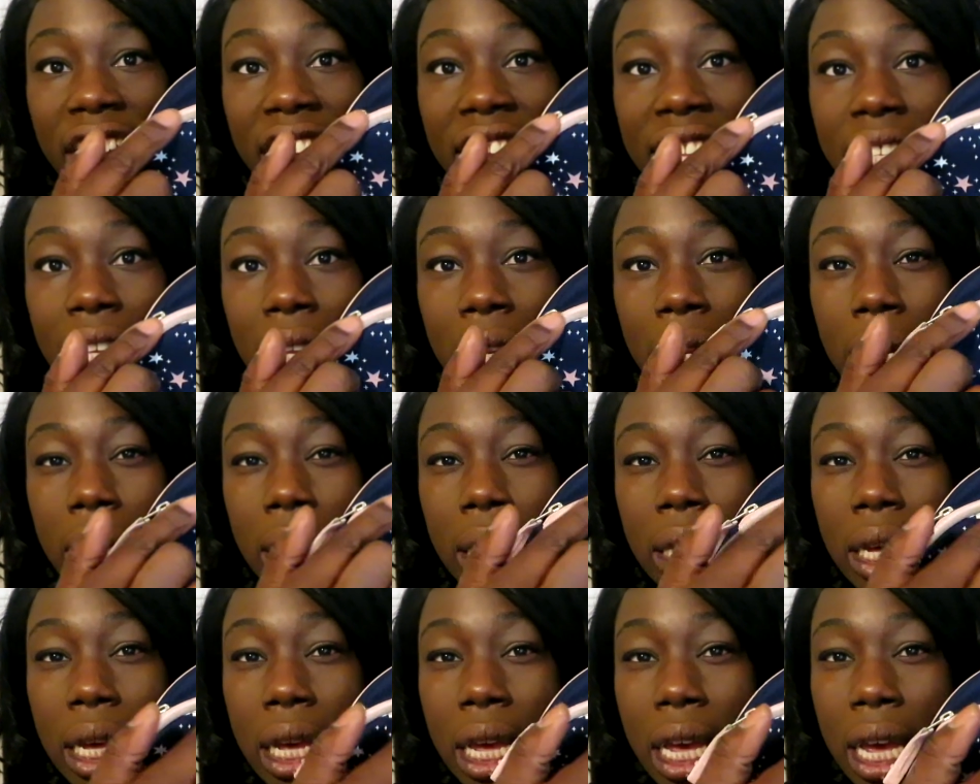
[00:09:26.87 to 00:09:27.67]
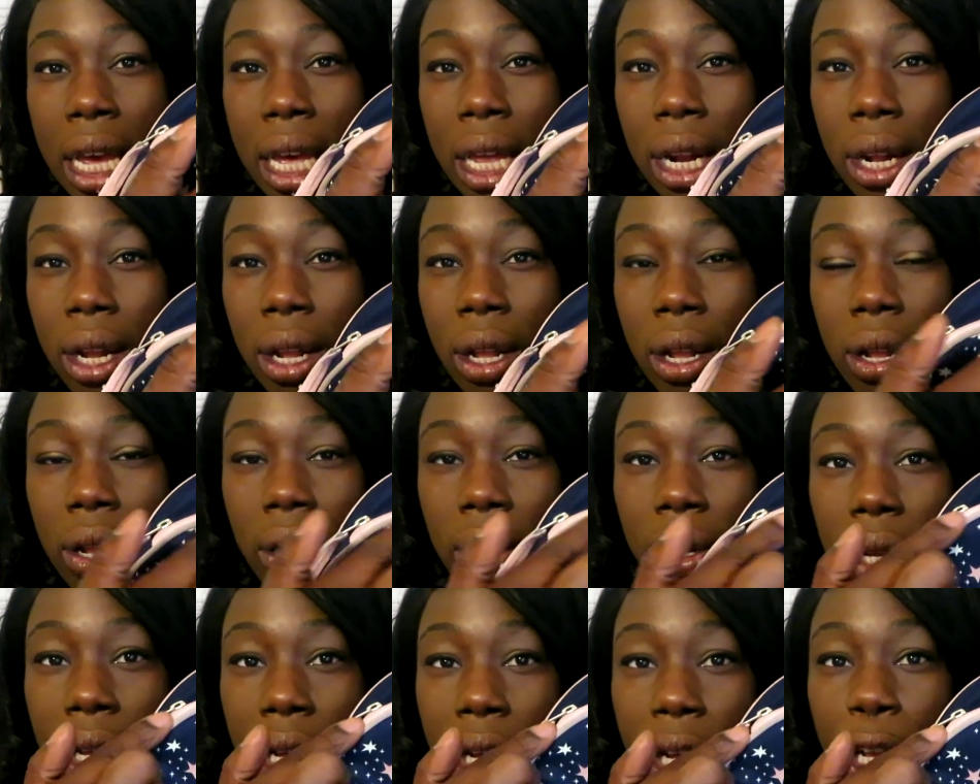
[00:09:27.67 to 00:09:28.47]
It's a
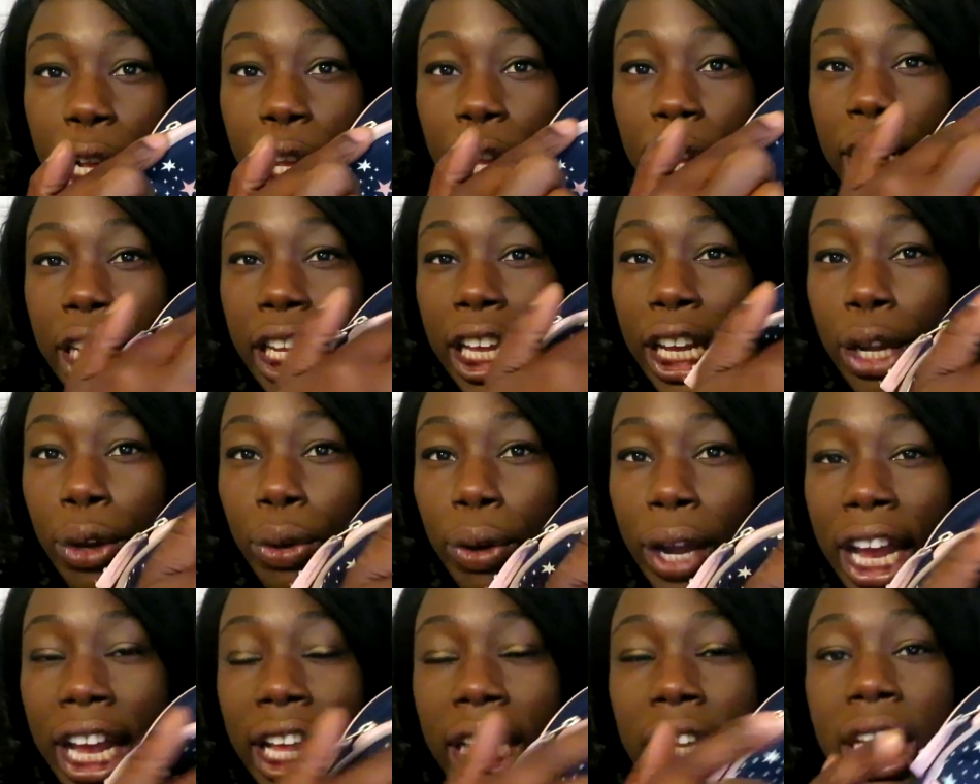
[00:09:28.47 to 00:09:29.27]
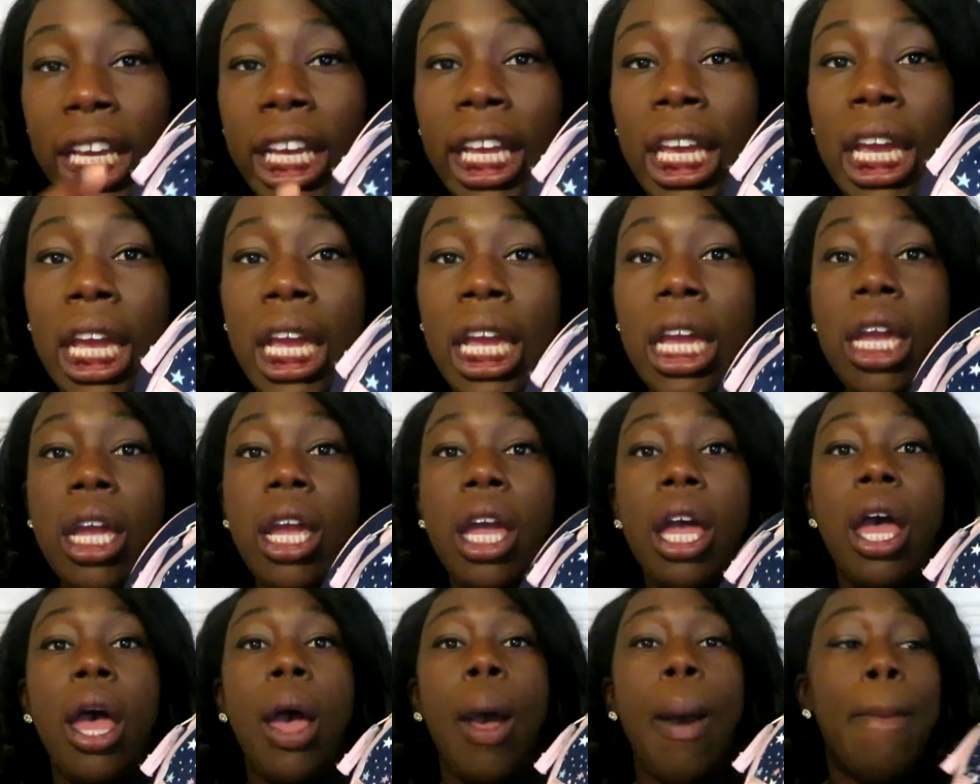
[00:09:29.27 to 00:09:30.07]
little like gray
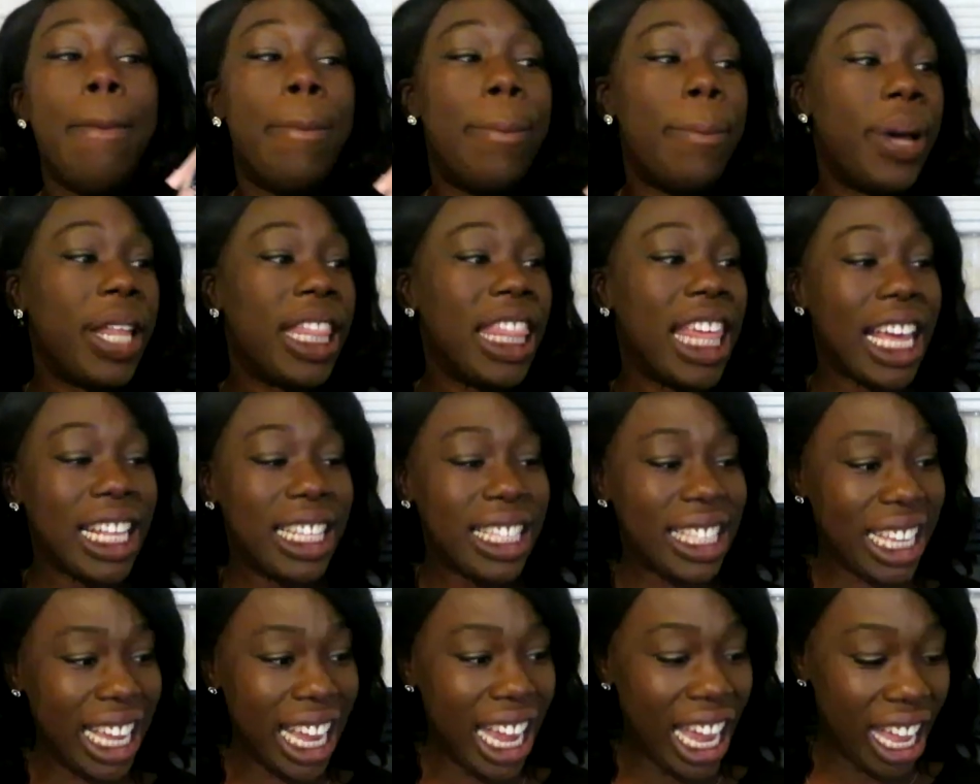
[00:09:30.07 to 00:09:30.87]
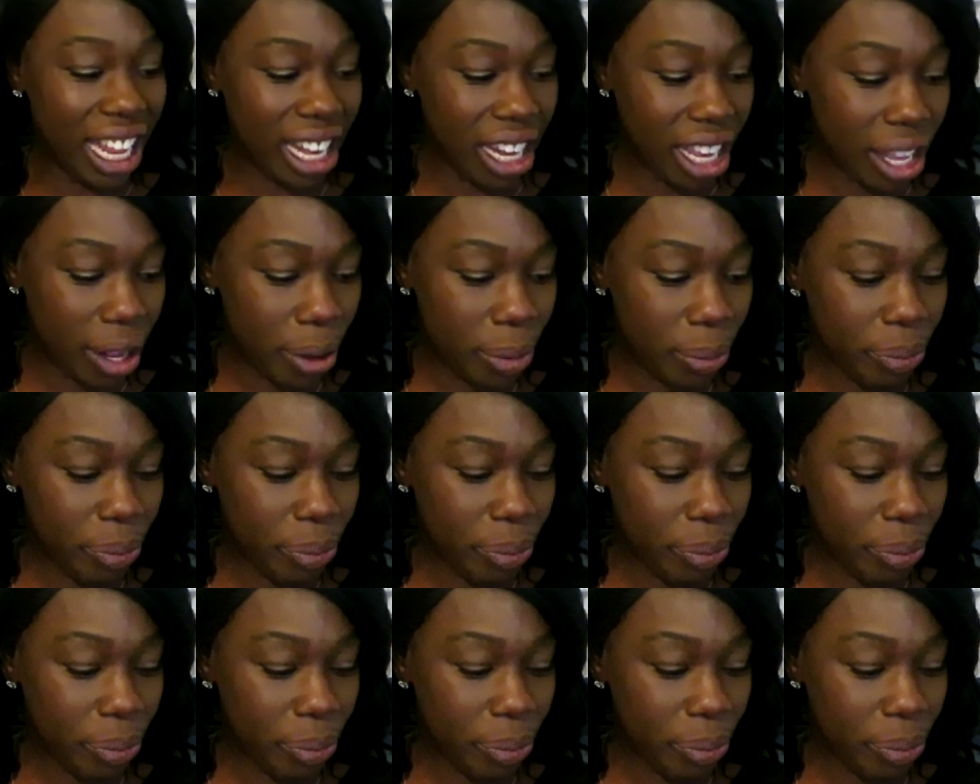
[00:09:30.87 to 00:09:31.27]
looking, but that's it.